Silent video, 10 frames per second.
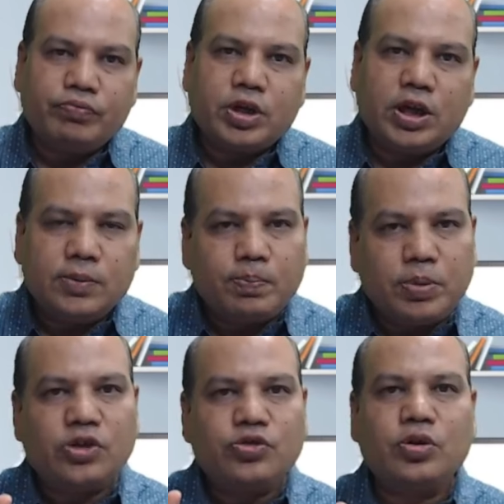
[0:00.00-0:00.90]
and
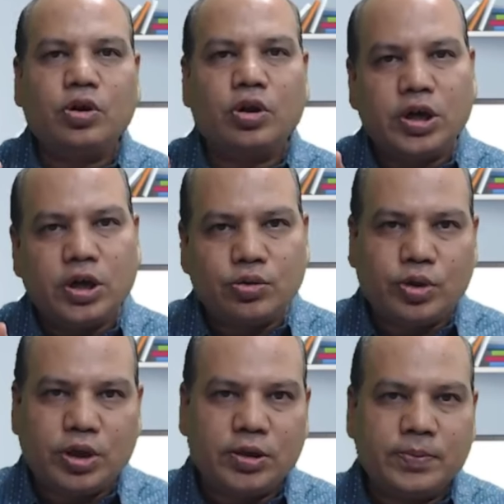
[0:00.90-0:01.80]
place your order today.